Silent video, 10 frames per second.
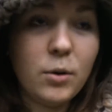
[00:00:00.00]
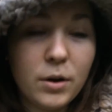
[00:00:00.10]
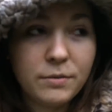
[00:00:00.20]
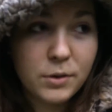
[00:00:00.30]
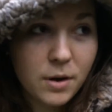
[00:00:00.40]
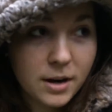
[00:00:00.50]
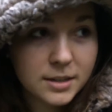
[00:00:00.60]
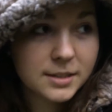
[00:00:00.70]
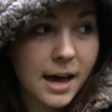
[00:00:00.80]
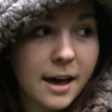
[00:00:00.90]
or if you are
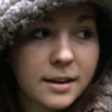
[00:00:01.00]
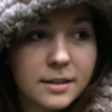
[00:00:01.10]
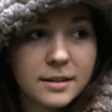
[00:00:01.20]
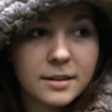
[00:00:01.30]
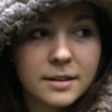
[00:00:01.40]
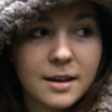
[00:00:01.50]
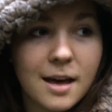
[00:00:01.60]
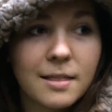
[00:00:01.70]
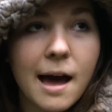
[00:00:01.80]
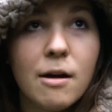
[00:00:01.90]
sad,
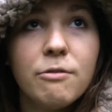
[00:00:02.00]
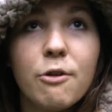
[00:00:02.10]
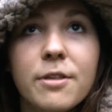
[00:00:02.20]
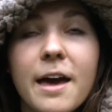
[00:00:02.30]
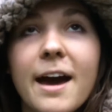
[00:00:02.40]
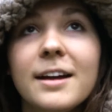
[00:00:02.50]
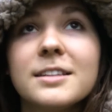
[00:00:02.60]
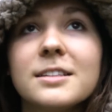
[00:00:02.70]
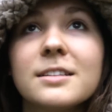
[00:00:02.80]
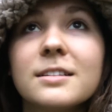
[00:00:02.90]
allow for
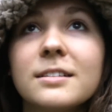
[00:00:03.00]
that,